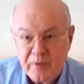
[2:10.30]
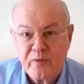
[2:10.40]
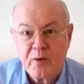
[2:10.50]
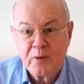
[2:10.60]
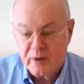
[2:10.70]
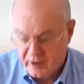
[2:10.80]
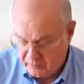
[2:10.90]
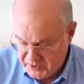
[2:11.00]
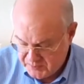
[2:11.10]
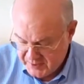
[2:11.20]
before we look
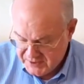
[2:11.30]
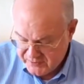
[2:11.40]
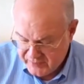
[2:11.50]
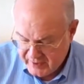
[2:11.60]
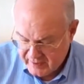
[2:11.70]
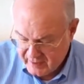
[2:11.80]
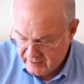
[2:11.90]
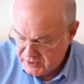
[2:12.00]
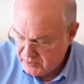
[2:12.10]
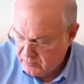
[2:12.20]
at responsive
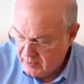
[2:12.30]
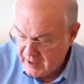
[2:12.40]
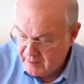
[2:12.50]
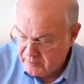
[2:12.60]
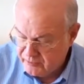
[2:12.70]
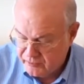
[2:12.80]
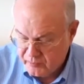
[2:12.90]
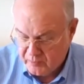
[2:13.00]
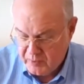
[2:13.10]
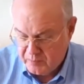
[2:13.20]
technology, what
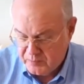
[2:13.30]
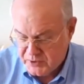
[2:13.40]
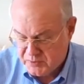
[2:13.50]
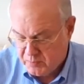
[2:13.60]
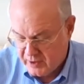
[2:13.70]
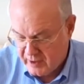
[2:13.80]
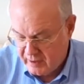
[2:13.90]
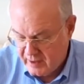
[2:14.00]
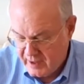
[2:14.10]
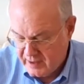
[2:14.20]
happens when we just plug
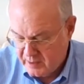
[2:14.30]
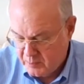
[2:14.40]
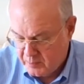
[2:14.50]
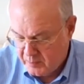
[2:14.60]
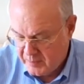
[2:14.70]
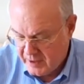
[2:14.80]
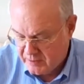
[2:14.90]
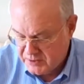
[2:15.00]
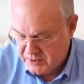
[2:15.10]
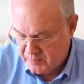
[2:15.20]
our non-dimmable
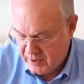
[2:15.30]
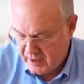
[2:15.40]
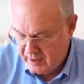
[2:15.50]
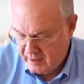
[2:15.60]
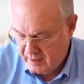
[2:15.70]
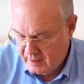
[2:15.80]
power supply